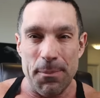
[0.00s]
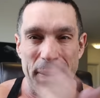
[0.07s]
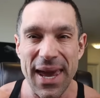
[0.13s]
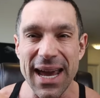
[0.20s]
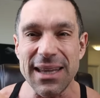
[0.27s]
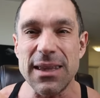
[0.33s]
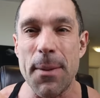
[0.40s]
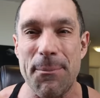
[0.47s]

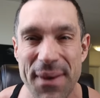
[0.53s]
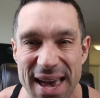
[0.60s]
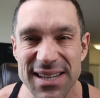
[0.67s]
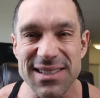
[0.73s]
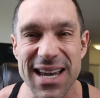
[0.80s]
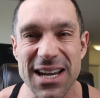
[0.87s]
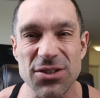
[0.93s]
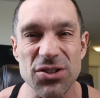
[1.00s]
Pick the
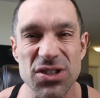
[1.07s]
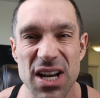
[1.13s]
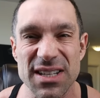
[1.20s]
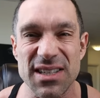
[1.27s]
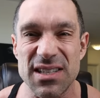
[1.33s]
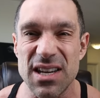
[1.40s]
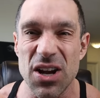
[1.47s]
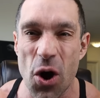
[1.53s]
best
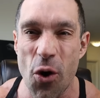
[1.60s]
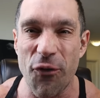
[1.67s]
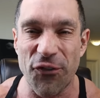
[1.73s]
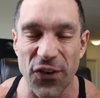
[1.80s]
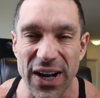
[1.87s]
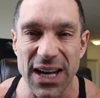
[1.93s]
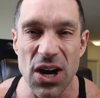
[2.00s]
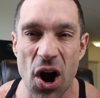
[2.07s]
exercises and go
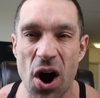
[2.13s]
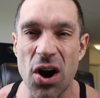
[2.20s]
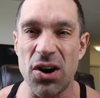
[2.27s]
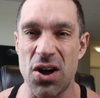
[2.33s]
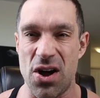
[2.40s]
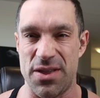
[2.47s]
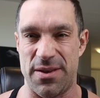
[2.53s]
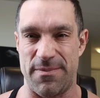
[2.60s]
freaking hard
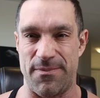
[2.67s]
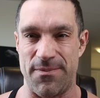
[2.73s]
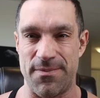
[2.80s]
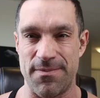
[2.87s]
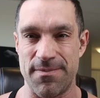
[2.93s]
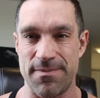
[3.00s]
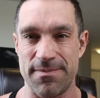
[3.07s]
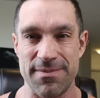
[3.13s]
on them.
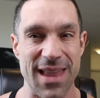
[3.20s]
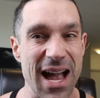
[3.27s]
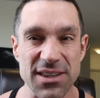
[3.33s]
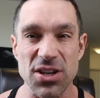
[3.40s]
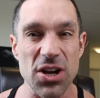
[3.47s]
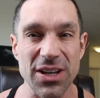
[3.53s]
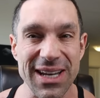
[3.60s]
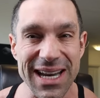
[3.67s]

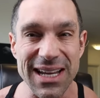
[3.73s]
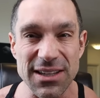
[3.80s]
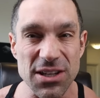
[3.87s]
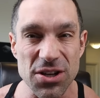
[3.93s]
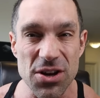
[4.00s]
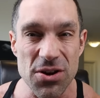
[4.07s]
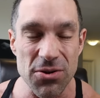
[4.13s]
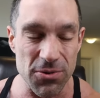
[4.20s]
That's all you need to
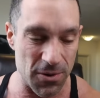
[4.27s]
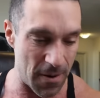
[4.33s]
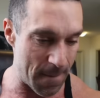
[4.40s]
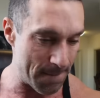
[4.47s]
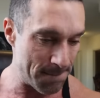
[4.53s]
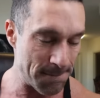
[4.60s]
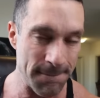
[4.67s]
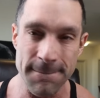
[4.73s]
do.
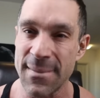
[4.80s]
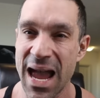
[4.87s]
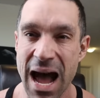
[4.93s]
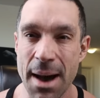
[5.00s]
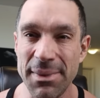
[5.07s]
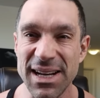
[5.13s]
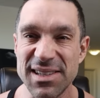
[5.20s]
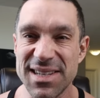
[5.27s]

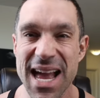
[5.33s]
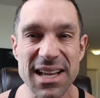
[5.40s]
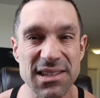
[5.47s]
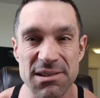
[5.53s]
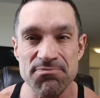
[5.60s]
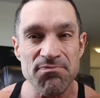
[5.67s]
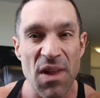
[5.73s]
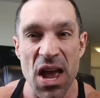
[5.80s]
How many
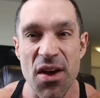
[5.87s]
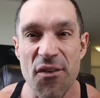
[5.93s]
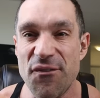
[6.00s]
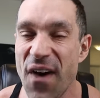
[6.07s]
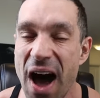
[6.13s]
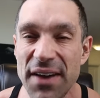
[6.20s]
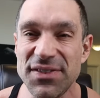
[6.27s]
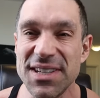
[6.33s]
sets?
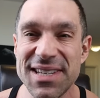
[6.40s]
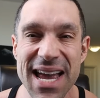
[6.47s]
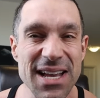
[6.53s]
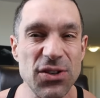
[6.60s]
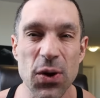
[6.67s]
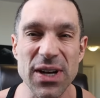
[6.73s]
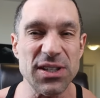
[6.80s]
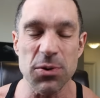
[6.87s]
Five to
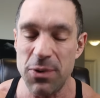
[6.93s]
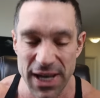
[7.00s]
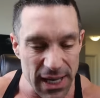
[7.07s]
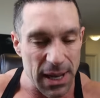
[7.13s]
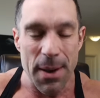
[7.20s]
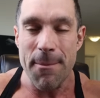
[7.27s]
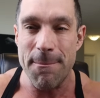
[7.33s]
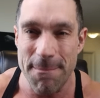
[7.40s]
10 twice a
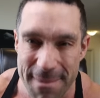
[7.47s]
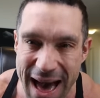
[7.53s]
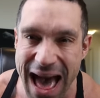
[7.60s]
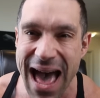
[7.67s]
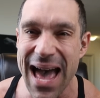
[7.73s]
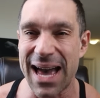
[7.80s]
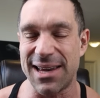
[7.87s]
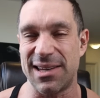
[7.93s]
week,
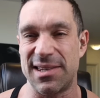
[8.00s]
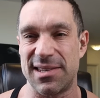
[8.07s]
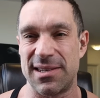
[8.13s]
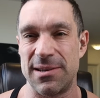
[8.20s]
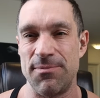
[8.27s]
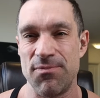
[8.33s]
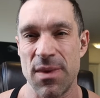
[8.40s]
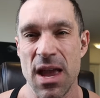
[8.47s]

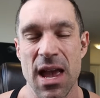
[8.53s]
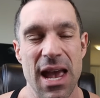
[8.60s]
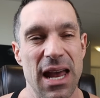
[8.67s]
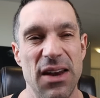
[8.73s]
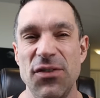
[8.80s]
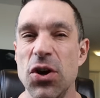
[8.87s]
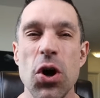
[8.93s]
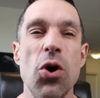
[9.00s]
max.
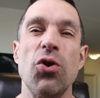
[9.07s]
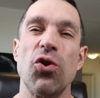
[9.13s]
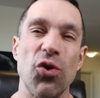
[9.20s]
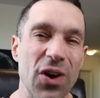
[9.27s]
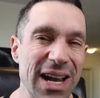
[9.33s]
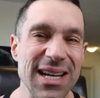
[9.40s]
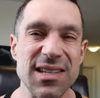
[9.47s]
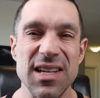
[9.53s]
And if you go
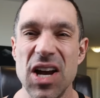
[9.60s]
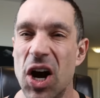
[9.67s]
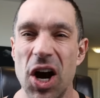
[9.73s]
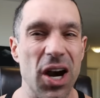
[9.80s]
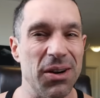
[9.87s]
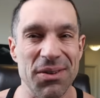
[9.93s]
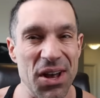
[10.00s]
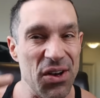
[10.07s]
crazy
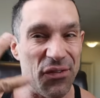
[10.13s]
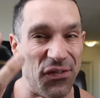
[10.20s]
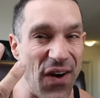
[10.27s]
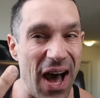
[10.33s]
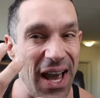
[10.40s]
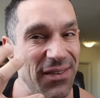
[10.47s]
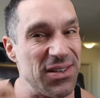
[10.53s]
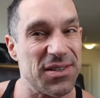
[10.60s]
hard,
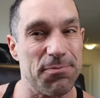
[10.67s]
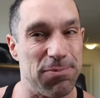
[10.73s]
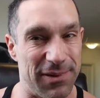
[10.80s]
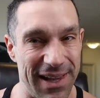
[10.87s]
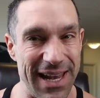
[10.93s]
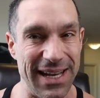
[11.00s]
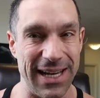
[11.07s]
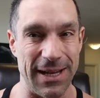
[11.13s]
Five is
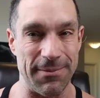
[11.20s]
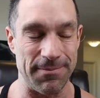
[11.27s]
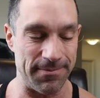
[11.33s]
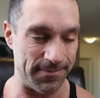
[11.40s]
plenty.